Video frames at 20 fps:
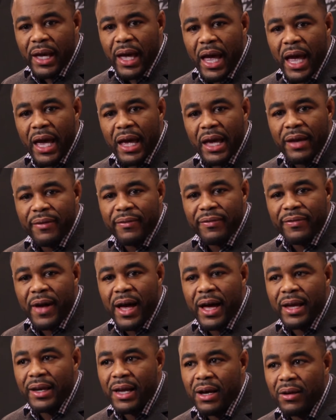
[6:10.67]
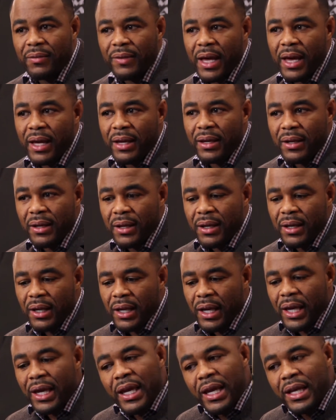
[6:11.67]
and find out that
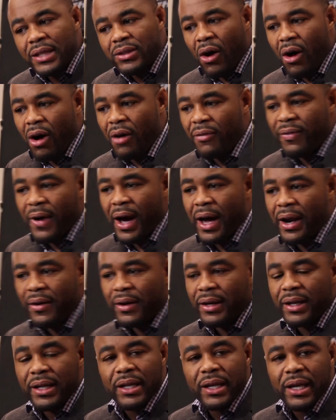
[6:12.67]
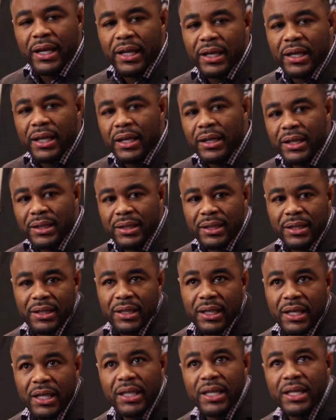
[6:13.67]
he is all fighter and
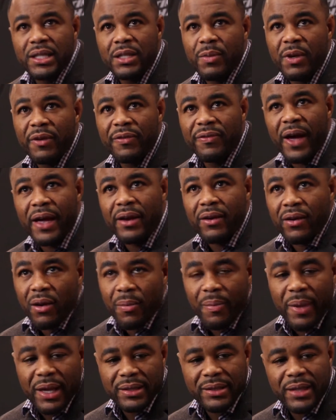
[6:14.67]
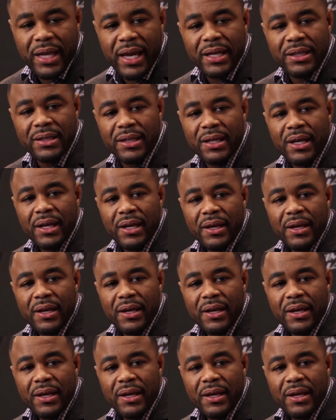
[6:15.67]
he needs to be fighting on the best stage